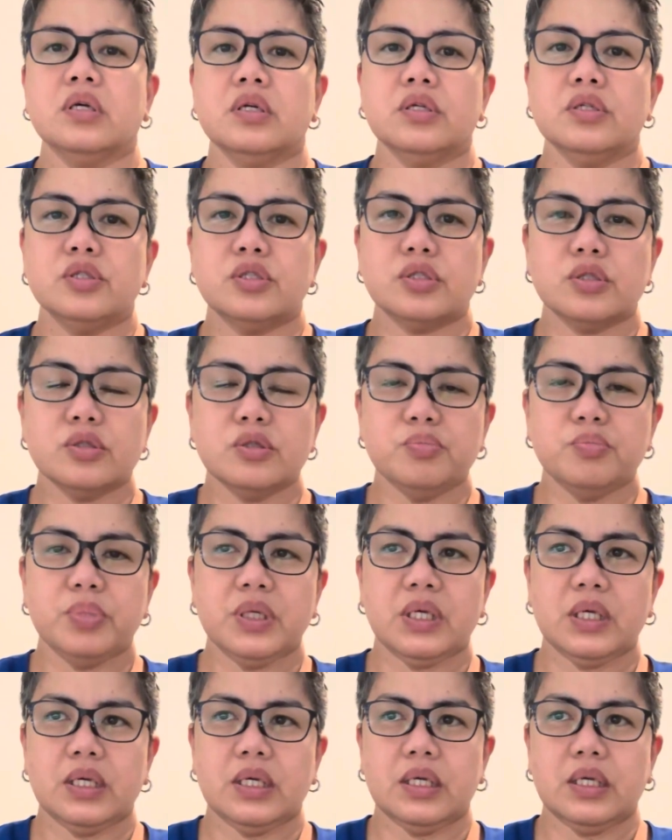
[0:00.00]
should
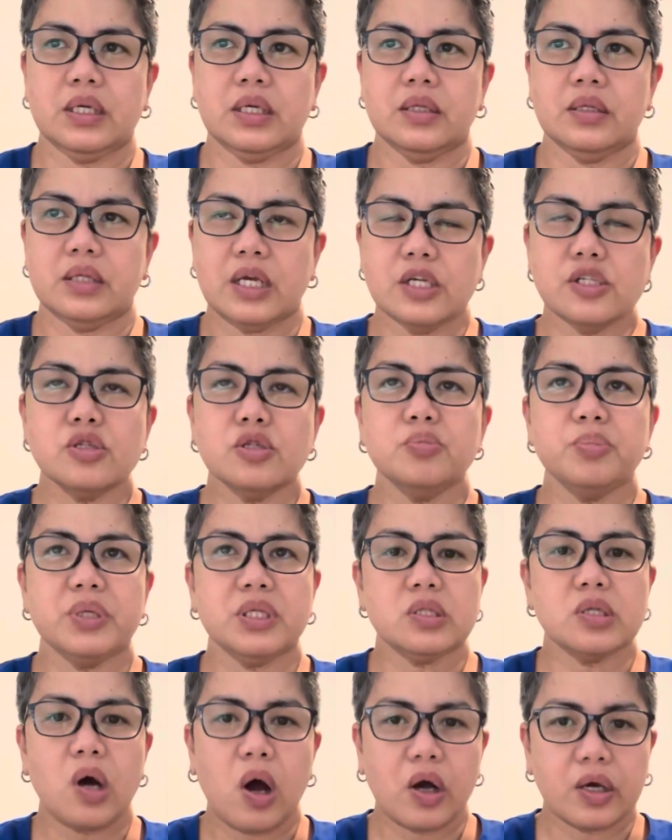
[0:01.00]
be
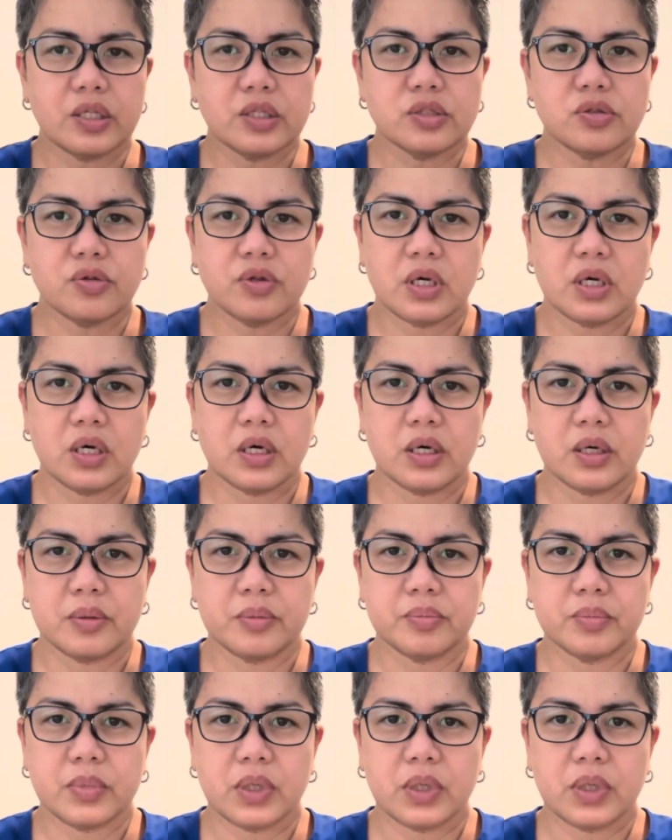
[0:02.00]
talking to the